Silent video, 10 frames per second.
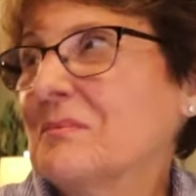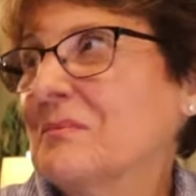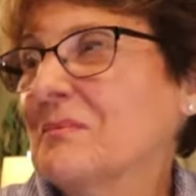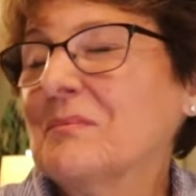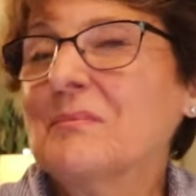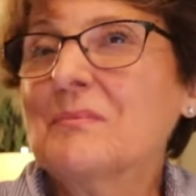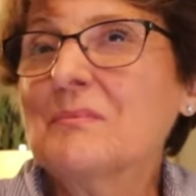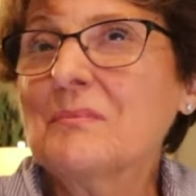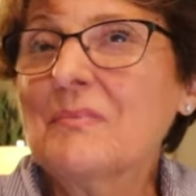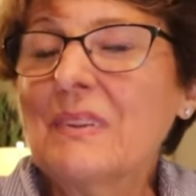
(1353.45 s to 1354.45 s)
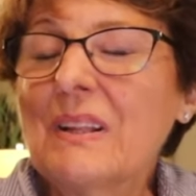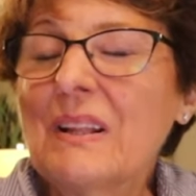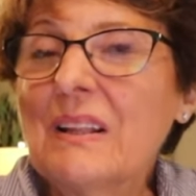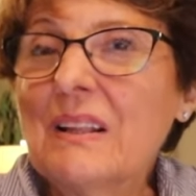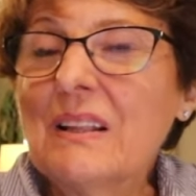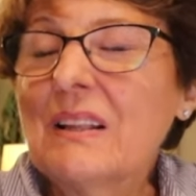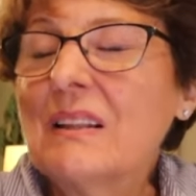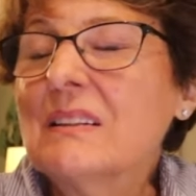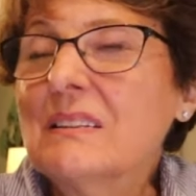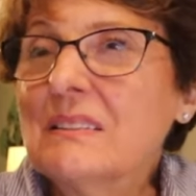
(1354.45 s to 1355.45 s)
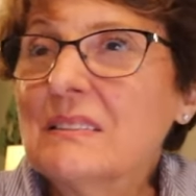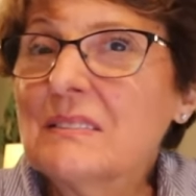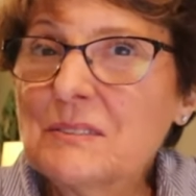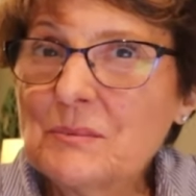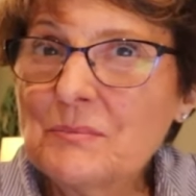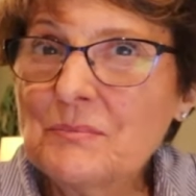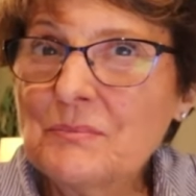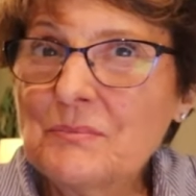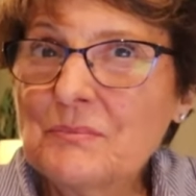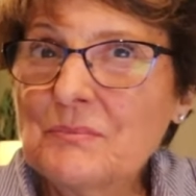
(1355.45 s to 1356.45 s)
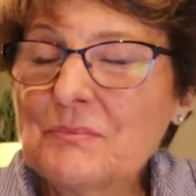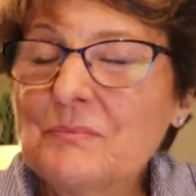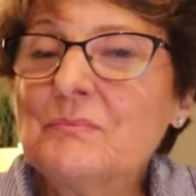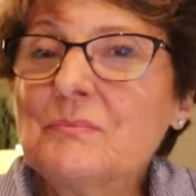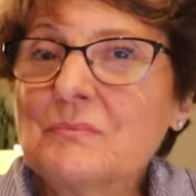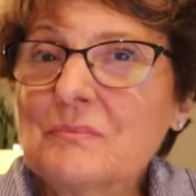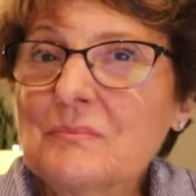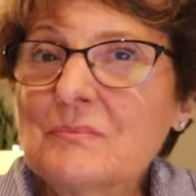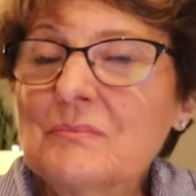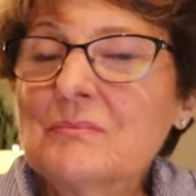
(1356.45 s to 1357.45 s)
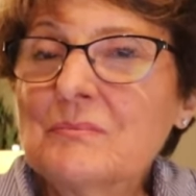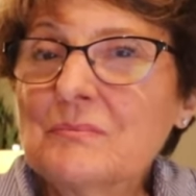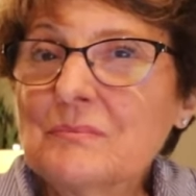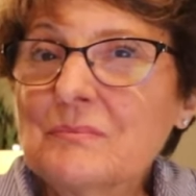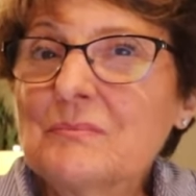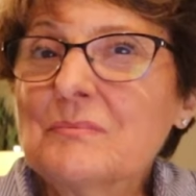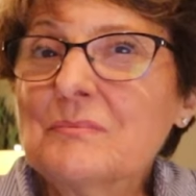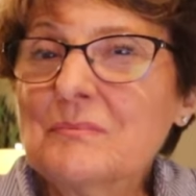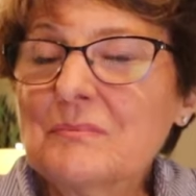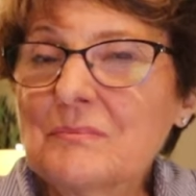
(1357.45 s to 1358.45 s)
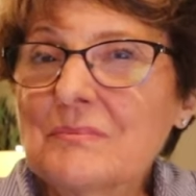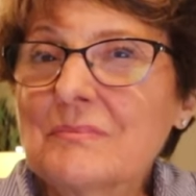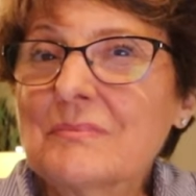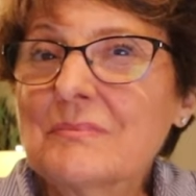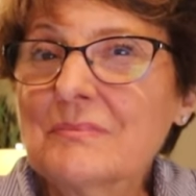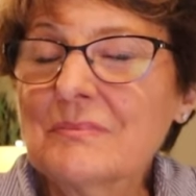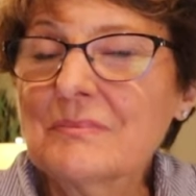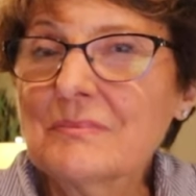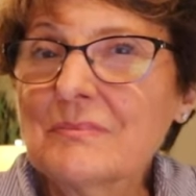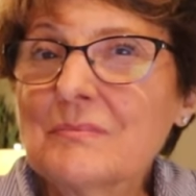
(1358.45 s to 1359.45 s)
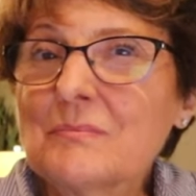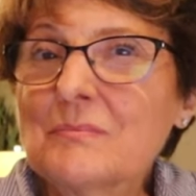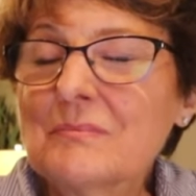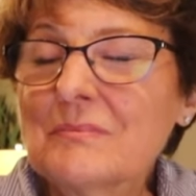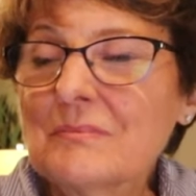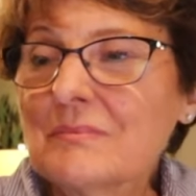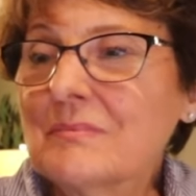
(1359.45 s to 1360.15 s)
(silent)